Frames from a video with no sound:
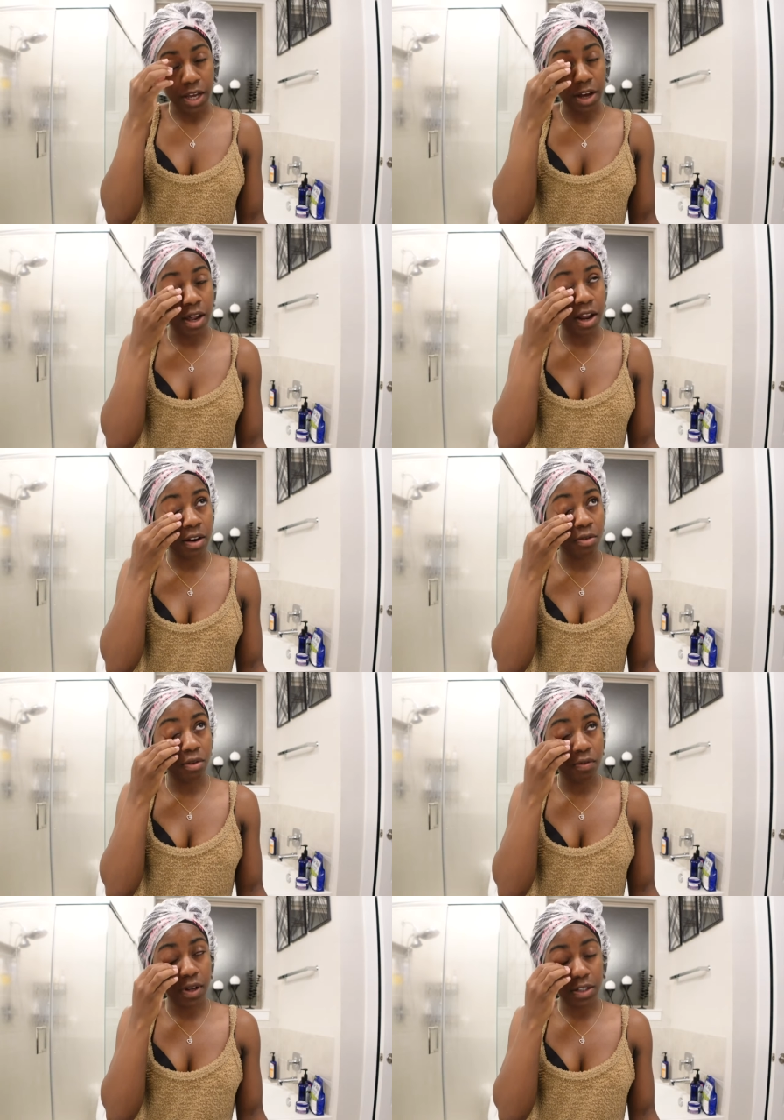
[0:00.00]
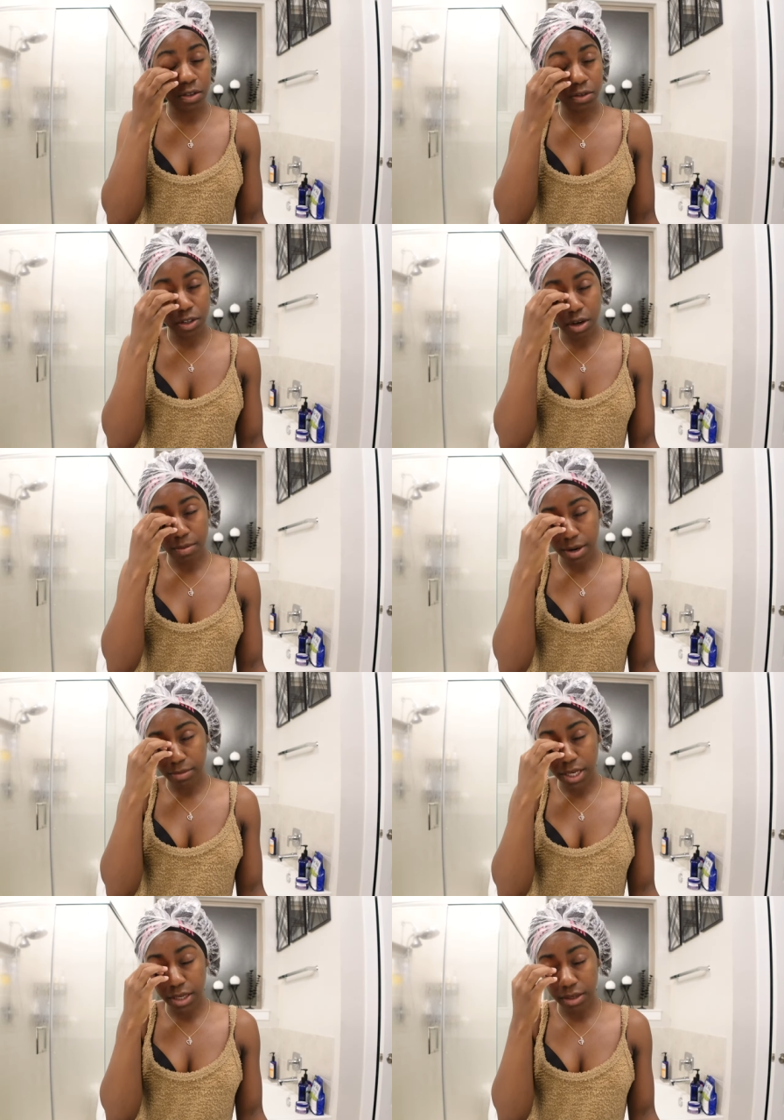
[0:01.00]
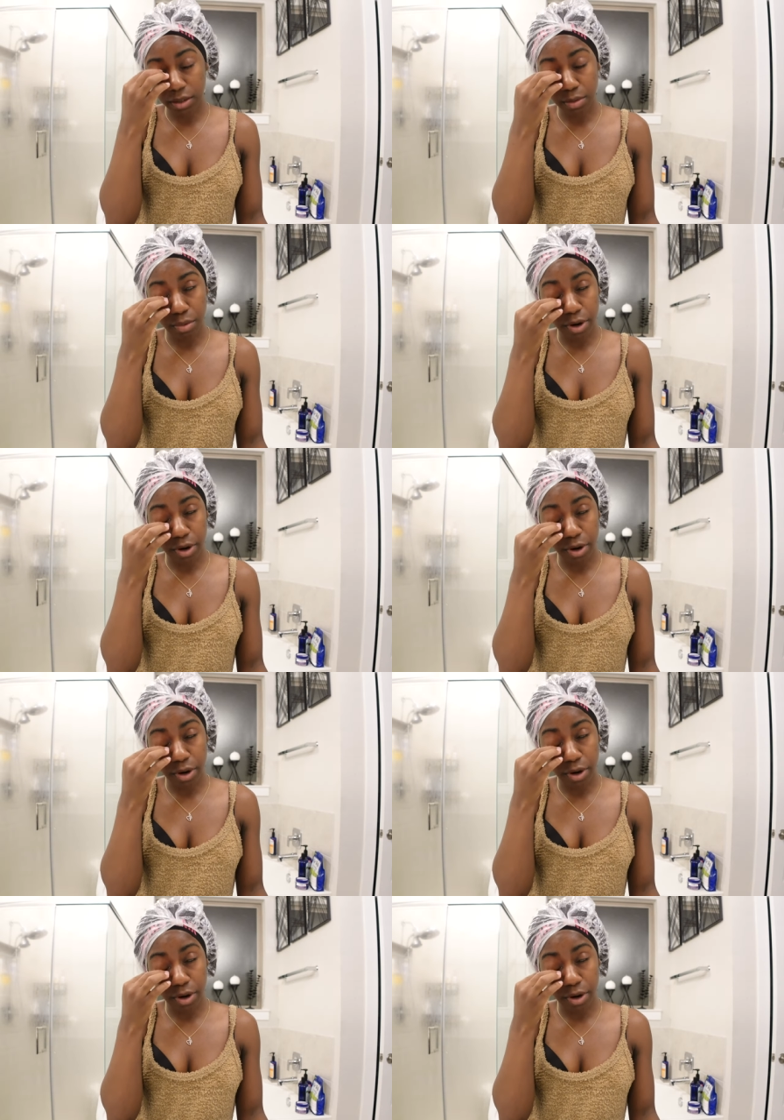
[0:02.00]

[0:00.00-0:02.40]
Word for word: And I don't know if I told y'all, but I'm taking a little